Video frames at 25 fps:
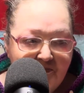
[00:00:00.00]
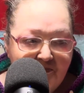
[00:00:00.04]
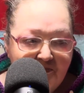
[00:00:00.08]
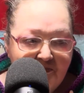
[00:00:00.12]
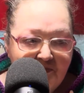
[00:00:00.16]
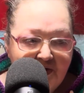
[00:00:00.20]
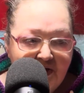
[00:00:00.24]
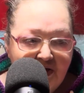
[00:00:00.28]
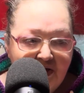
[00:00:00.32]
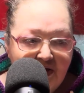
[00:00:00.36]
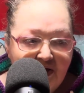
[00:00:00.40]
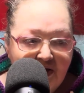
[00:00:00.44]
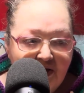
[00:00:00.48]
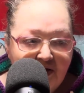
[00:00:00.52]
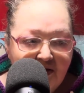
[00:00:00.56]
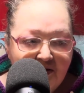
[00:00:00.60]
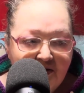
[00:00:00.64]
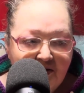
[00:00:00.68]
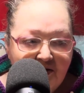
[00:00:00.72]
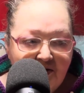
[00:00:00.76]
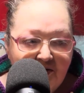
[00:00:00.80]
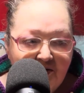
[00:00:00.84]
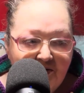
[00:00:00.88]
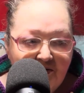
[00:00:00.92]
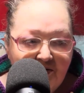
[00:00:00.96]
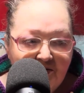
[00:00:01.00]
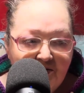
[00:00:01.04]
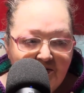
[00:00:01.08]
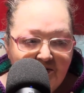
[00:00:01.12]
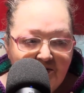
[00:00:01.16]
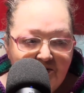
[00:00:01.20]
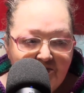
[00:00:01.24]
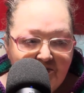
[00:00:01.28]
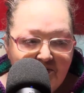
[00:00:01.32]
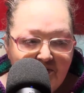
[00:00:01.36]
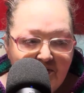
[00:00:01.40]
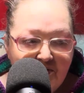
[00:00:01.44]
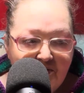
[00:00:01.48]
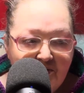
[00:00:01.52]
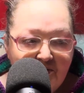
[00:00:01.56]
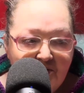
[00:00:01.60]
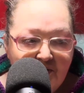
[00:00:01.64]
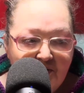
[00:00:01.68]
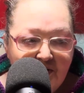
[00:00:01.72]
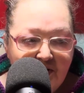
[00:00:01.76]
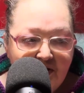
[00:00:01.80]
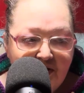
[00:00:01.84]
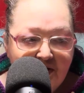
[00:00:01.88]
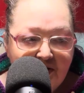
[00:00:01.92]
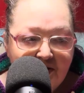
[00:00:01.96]
Now, the Go-Go Throw
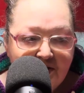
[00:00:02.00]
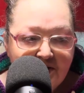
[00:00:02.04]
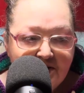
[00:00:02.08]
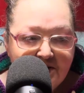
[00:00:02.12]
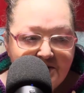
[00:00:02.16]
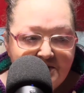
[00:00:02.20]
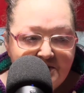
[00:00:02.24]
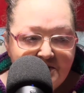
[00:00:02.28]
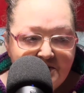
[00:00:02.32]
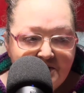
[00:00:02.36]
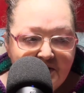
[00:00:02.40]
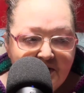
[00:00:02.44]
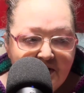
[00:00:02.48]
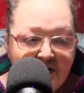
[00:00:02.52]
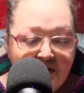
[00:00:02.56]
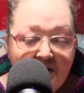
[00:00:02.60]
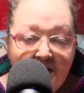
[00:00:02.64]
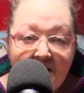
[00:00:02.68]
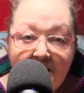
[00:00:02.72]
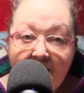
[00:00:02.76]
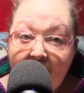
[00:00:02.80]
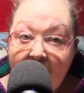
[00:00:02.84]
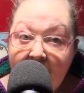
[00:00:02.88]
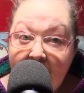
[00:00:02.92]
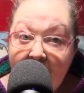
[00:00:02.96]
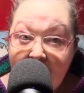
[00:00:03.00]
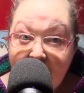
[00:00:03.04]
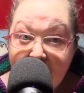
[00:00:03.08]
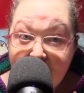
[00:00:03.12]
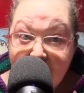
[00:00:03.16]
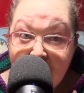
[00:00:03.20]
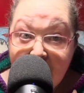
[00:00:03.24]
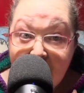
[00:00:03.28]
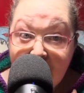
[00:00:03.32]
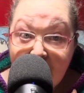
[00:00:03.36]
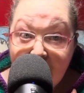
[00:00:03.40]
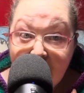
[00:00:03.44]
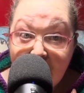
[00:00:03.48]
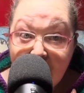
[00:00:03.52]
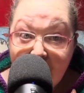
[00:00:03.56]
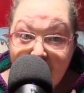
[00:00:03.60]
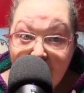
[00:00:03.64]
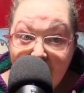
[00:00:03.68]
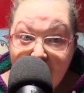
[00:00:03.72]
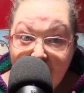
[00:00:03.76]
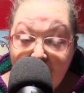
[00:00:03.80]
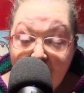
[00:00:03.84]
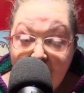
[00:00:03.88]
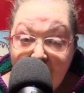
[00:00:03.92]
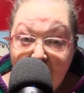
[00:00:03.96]
is knit in
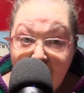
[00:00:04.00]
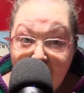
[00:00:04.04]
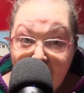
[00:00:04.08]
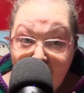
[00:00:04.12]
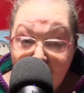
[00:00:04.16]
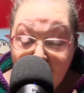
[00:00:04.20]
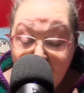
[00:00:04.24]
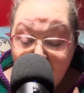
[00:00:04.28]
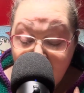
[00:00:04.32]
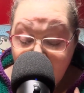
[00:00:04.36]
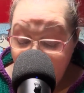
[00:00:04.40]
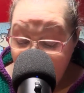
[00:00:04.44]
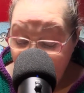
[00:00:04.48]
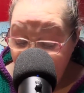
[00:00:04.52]
fingering,